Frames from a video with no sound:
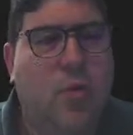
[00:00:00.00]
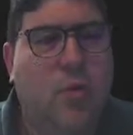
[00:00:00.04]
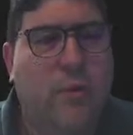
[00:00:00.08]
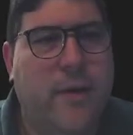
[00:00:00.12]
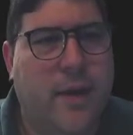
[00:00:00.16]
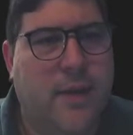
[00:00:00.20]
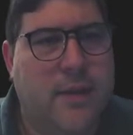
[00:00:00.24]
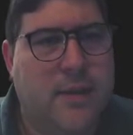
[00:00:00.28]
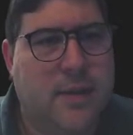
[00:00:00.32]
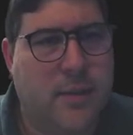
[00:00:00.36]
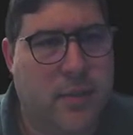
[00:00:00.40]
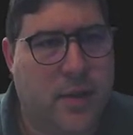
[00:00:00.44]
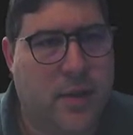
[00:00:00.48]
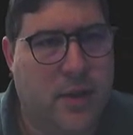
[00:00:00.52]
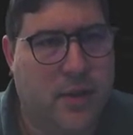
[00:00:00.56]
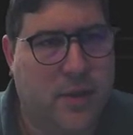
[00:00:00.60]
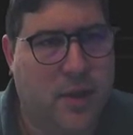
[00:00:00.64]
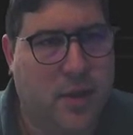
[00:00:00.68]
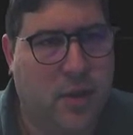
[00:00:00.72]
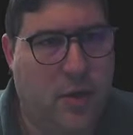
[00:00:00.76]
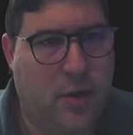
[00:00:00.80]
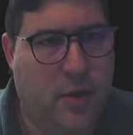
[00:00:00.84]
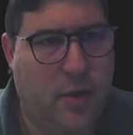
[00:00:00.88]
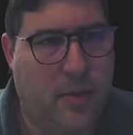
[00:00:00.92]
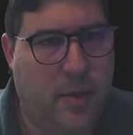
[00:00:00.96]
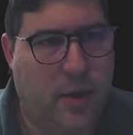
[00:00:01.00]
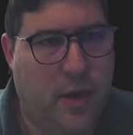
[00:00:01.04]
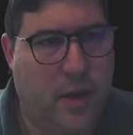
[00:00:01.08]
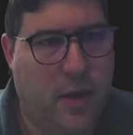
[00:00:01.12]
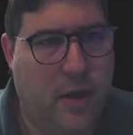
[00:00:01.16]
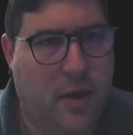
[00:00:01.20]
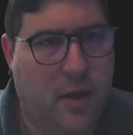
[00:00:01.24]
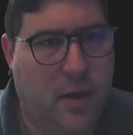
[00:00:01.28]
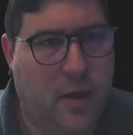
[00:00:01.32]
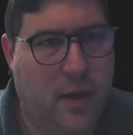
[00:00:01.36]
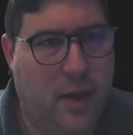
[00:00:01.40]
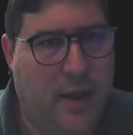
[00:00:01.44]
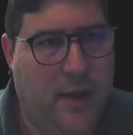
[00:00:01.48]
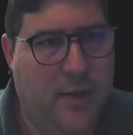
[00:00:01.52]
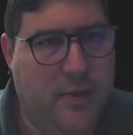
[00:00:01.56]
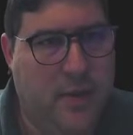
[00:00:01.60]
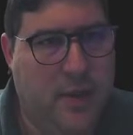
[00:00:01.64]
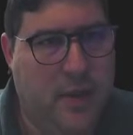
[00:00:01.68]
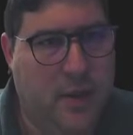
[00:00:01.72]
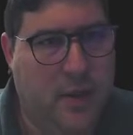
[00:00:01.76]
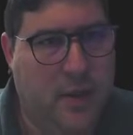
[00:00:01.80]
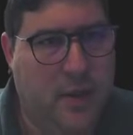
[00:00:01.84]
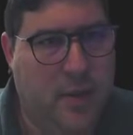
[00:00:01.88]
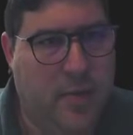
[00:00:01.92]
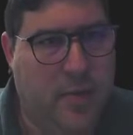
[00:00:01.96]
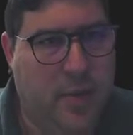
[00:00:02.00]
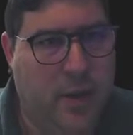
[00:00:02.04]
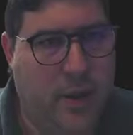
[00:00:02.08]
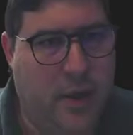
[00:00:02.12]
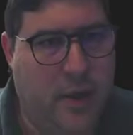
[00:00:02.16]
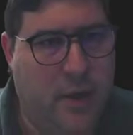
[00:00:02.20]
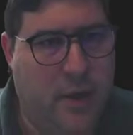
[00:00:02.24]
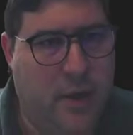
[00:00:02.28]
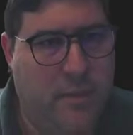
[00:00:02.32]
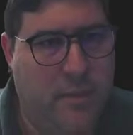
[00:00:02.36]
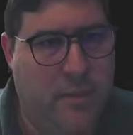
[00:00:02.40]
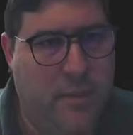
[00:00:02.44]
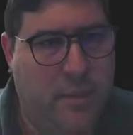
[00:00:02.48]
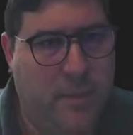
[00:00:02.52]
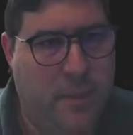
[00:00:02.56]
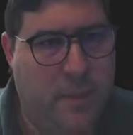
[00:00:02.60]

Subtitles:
some of this code to make our lives a little better.